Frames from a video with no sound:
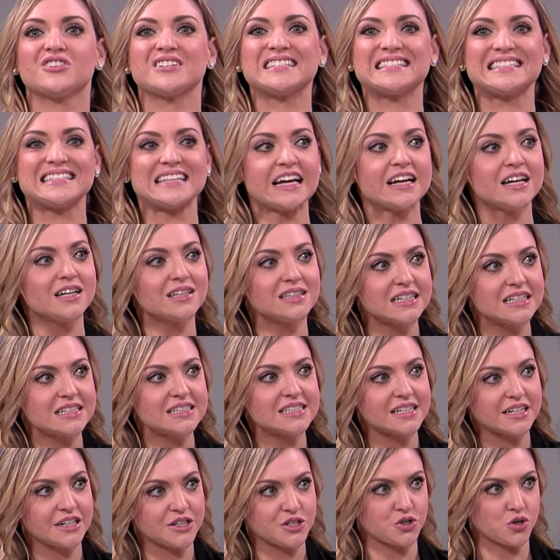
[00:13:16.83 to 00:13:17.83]
single
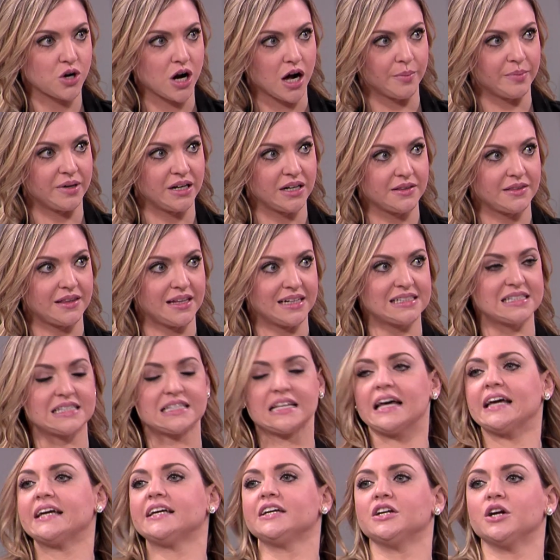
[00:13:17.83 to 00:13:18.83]
incident trauma, that's
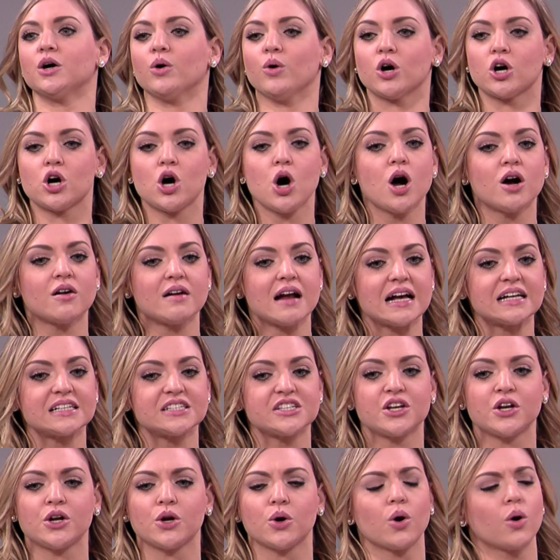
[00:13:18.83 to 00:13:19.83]
like, a car
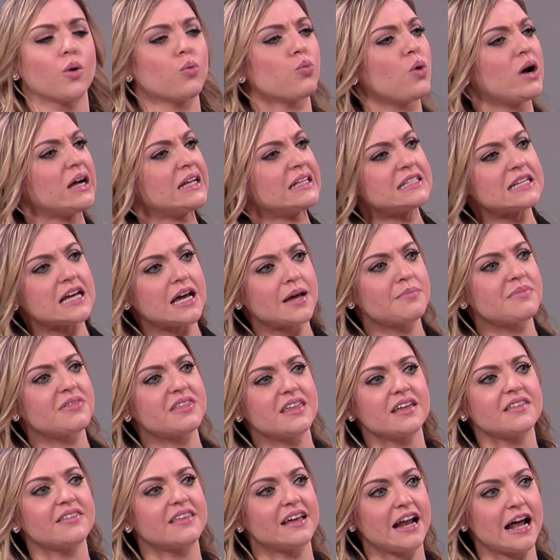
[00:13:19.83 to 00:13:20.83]
accident or a one-time
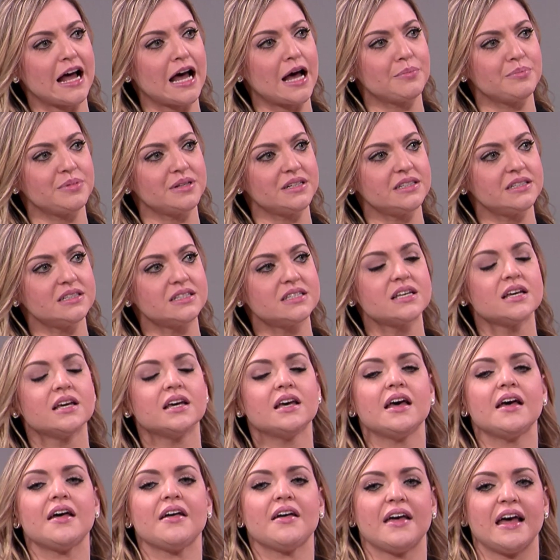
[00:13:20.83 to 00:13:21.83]
thing that happens,
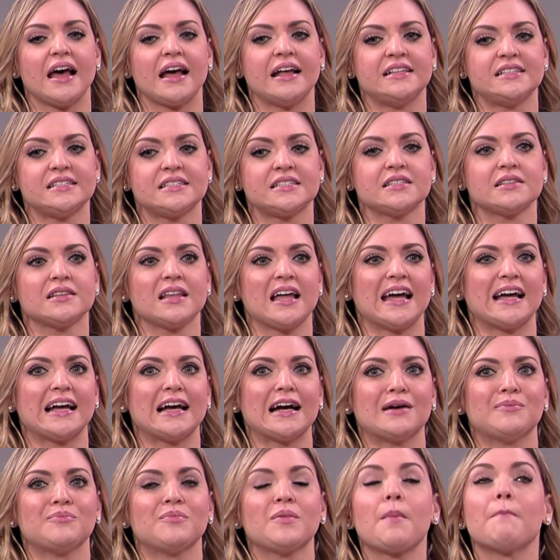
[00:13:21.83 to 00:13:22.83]
it's like
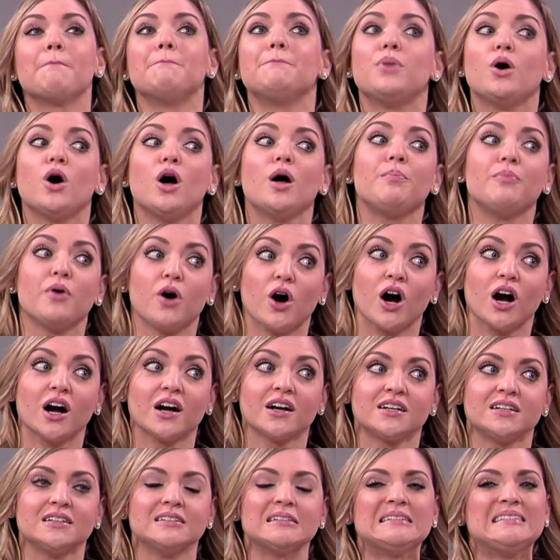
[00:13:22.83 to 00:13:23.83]

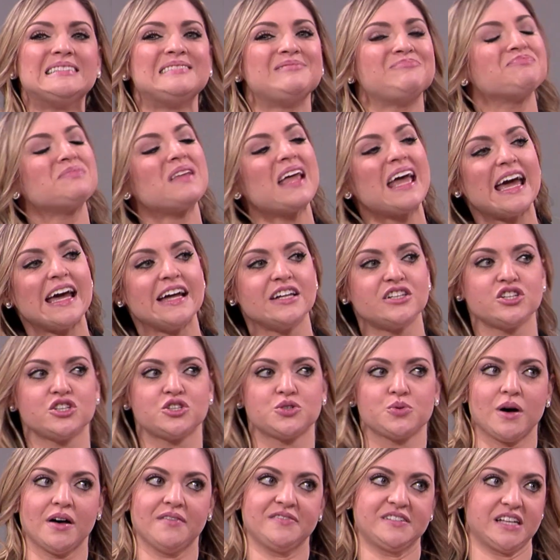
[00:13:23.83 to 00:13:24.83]
ballpark 8 to
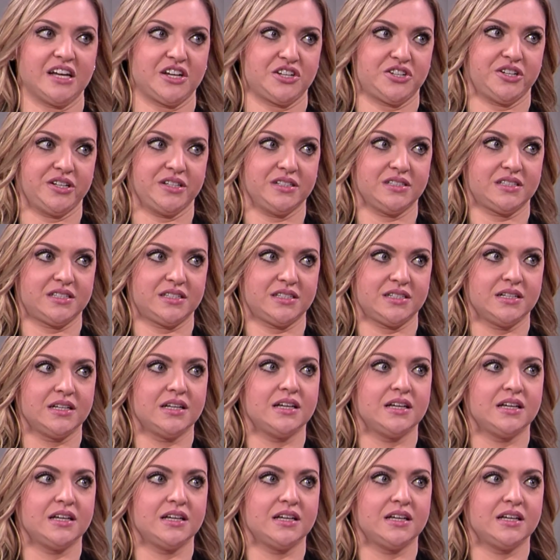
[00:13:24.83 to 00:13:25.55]
12 sessions.